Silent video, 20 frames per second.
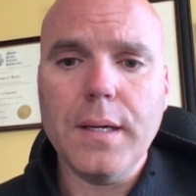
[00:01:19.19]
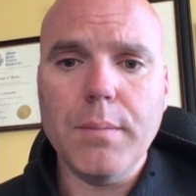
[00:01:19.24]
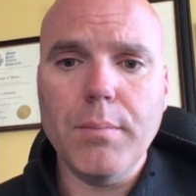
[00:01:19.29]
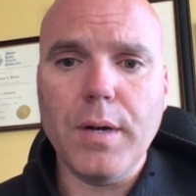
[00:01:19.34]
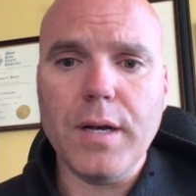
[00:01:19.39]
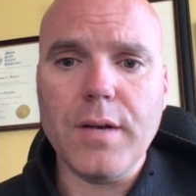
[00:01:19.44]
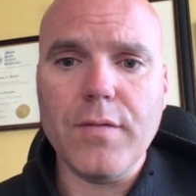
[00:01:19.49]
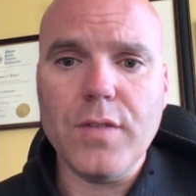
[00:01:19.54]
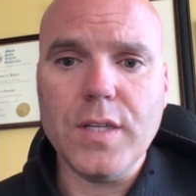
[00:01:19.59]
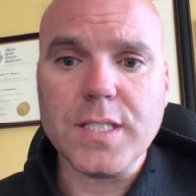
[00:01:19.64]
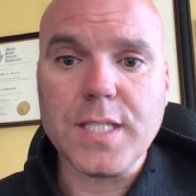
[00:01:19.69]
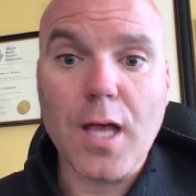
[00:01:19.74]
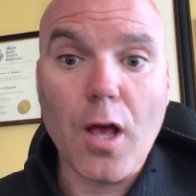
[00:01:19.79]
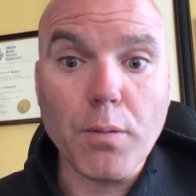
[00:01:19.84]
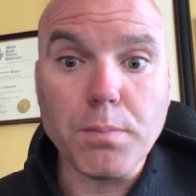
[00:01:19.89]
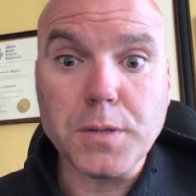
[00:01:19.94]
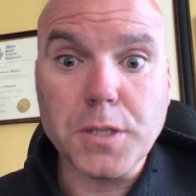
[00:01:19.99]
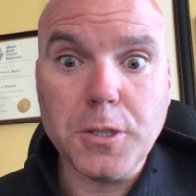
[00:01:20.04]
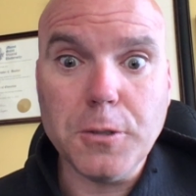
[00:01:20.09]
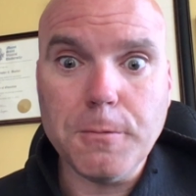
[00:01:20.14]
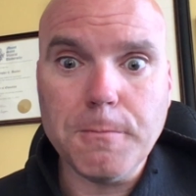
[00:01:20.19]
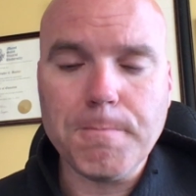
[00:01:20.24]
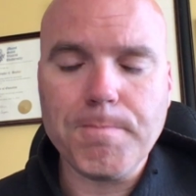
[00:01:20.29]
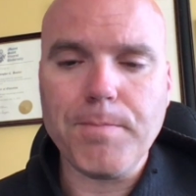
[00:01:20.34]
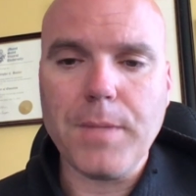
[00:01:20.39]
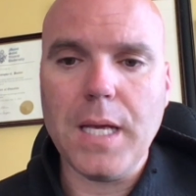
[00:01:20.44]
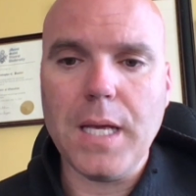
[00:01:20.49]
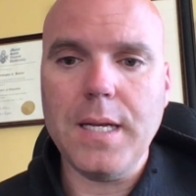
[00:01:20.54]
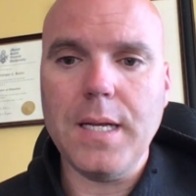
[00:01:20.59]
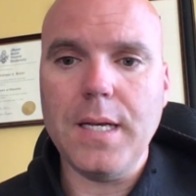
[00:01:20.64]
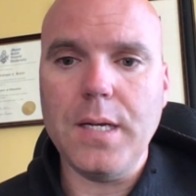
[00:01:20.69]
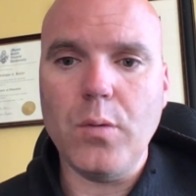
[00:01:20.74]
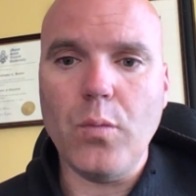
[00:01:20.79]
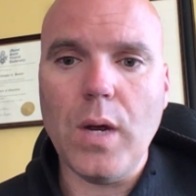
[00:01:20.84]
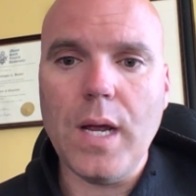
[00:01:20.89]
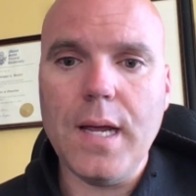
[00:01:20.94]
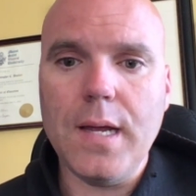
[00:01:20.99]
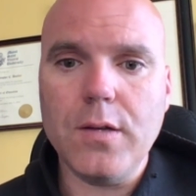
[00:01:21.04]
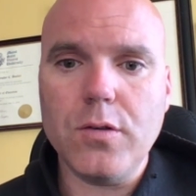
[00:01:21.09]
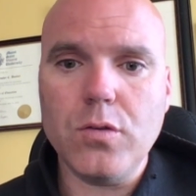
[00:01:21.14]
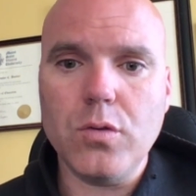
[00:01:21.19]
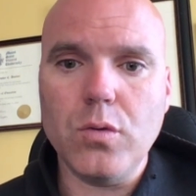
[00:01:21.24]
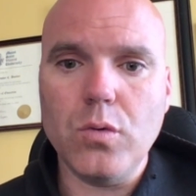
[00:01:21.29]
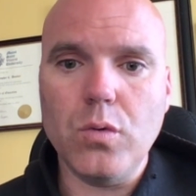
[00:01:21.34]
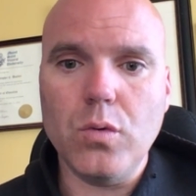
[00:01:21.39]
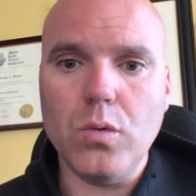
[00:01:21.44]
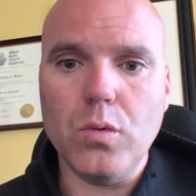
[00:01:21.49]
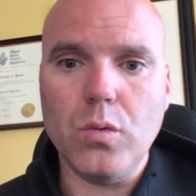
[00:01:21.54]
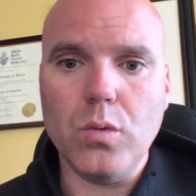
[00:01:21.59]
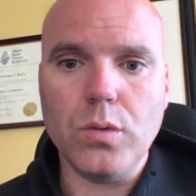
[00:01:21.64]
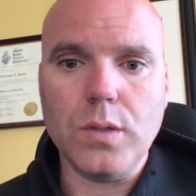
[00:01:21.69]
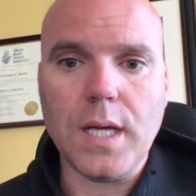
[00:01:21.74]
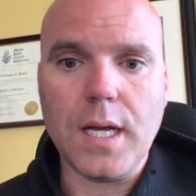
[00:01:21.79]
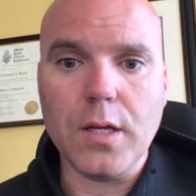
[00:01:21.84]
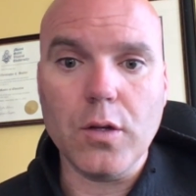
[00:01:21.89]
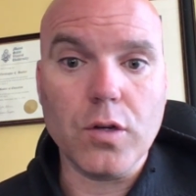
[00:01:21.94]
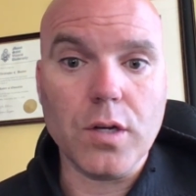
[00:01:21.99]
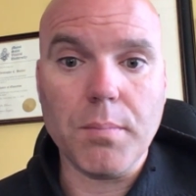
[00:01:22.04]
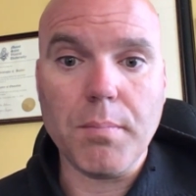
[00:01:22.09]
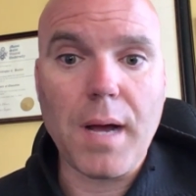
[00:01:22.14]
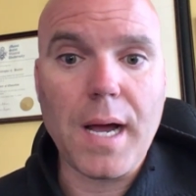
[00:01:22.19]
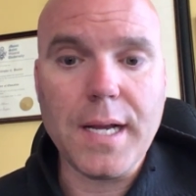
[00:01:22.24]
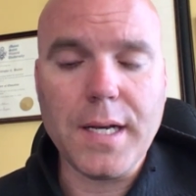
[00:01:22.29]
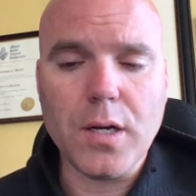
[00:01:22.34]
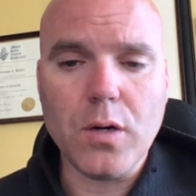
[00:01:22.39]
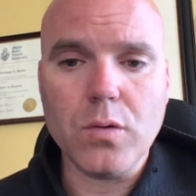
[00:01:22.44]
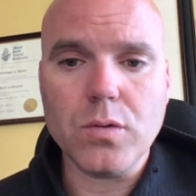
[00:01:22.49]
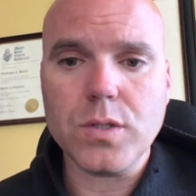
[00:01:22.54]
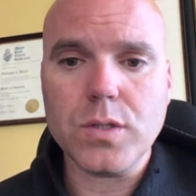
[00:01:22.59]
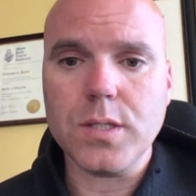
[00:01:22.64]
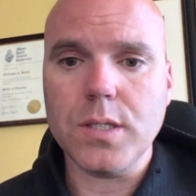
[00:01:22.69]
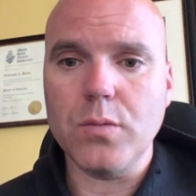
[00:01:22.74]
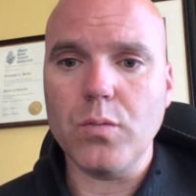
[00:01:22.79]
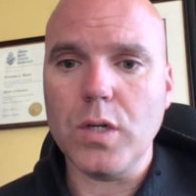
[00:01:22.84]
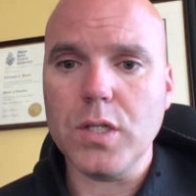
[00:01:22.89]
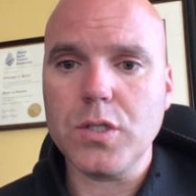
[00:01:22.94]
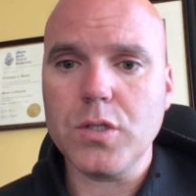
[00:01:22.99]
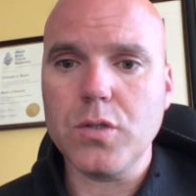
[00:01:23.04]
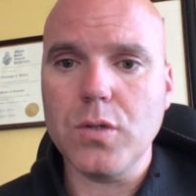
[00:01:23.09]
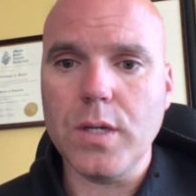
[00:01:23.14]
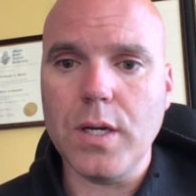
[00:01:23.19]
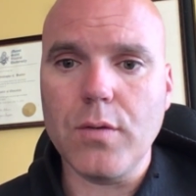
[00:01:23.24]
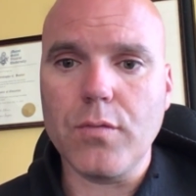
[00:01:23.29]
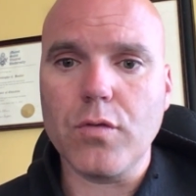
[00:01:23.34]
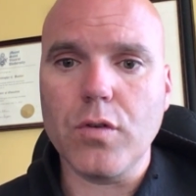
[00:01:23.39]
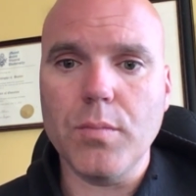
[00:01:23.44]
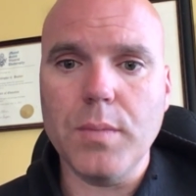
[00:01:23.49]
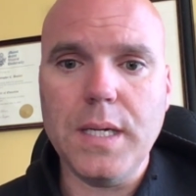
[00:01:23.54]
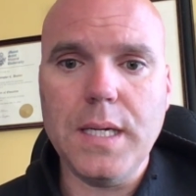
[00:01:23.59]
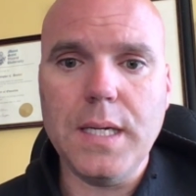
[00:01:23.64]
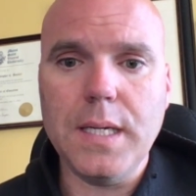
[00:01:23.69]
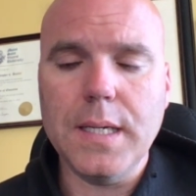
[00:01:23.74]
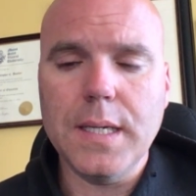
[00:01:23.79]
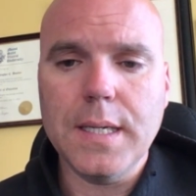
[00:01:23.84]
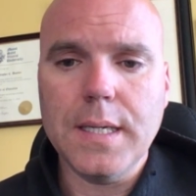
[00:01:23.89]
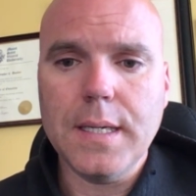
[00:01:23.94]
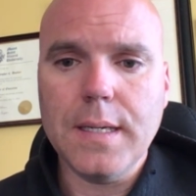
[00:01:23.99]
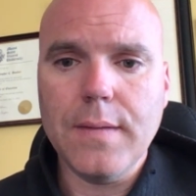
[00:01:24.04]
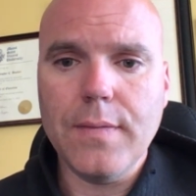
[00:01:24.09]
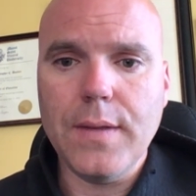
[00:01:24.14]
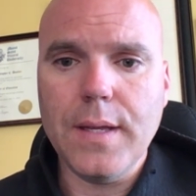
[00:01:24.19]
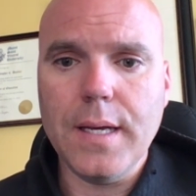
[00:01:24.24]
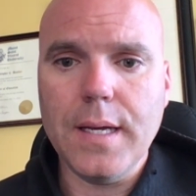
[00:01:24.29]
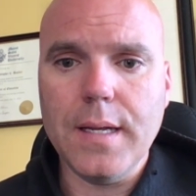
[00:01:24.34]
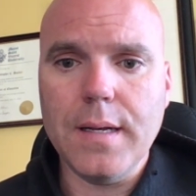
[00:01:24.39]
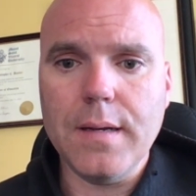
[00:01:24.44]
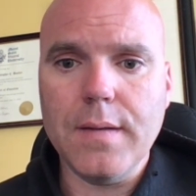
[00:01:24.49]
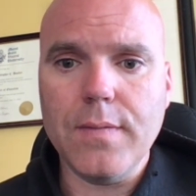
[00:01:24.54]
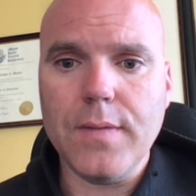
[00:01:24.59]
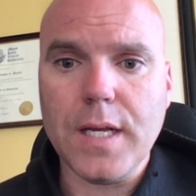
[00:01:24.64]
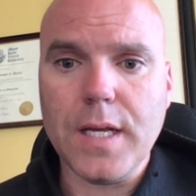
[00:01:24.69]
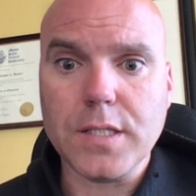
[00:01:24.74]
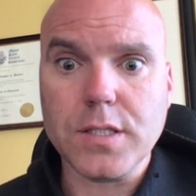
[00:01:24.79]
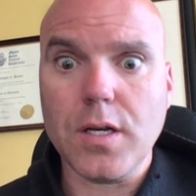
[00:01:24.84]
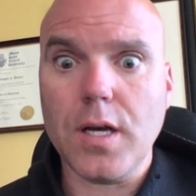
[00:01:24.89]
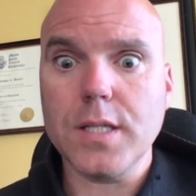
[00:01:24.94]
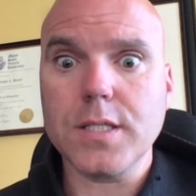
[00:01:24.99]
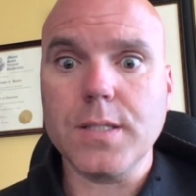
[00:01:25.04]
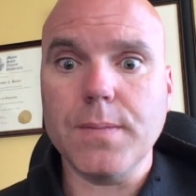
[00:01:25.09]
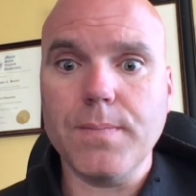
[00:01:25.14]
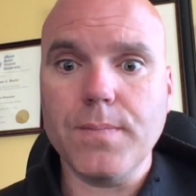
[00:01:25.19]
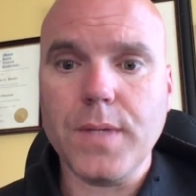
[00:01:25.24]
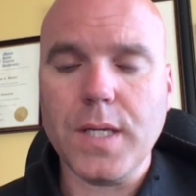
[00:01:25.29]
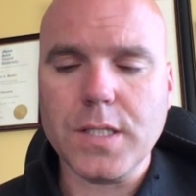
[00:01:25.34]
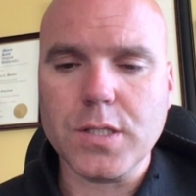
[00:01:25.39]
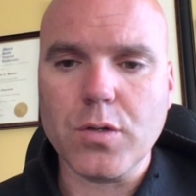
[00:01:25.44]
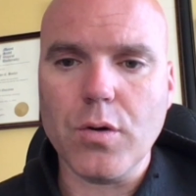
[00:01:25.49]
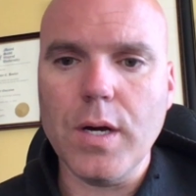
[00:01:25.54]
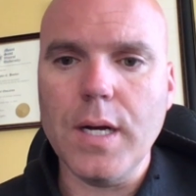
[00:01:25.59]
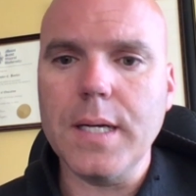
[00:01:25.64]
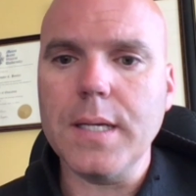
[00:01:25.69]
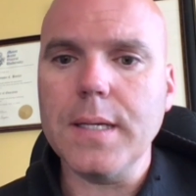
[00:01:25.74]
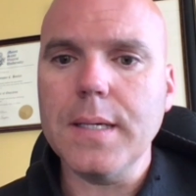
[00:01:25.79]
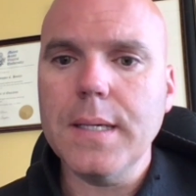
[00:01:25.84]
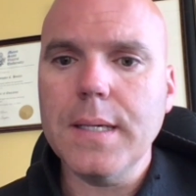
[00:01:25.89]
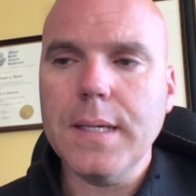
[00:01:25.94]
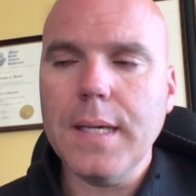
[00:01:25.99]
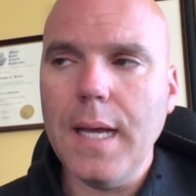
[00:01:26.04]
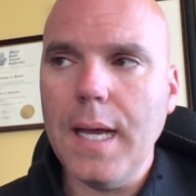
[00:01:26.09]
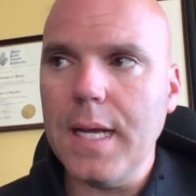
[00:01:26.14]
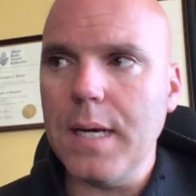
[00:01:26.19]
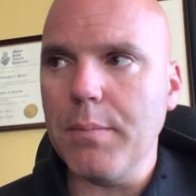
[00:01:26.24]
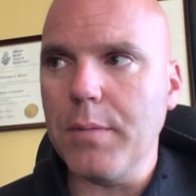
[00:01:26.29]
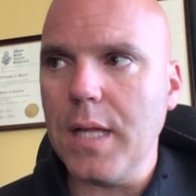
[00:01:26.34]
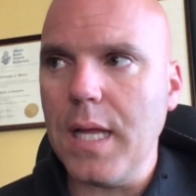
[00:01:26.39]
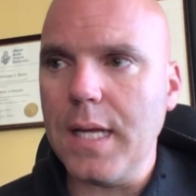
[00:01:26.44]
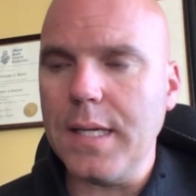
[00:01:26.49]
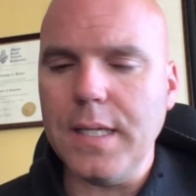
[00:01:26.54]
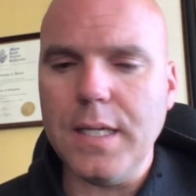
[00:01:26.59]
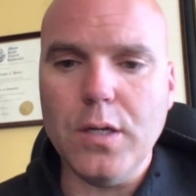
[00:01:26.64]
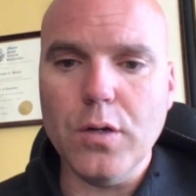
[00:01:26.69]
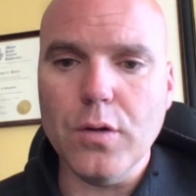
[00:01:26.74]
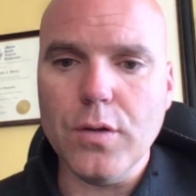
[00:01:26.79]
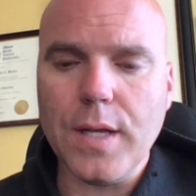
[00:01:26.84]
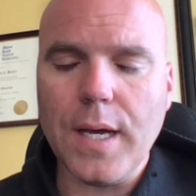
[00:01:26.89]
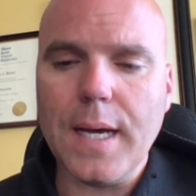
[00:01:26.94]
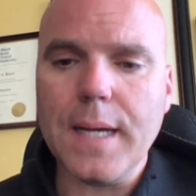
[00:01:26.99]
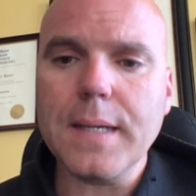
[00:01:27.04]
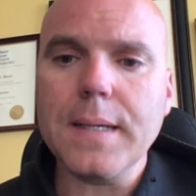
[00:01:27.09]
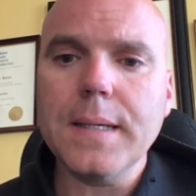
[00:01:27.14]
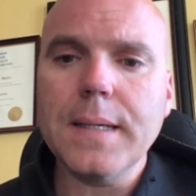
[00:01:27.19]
But if this helps you in any way to take a look at my notes and what stood out for me, then that's awesome. That's great. And I'm glad to hear that.